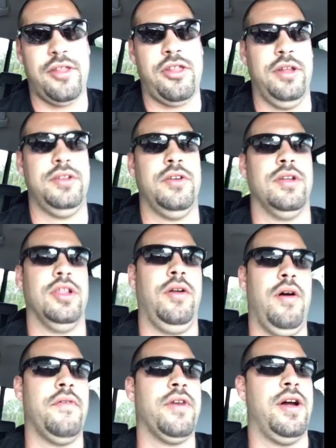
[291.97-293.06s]
I should do a little
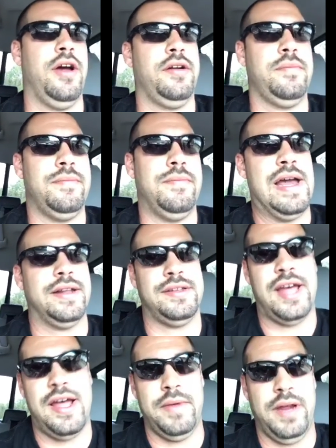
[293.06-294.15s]
over 100 by the
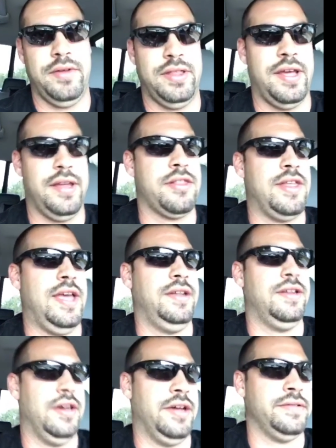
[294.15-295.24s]
time everything's said
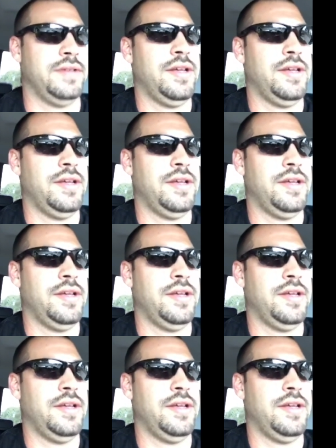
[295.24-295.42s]
and done.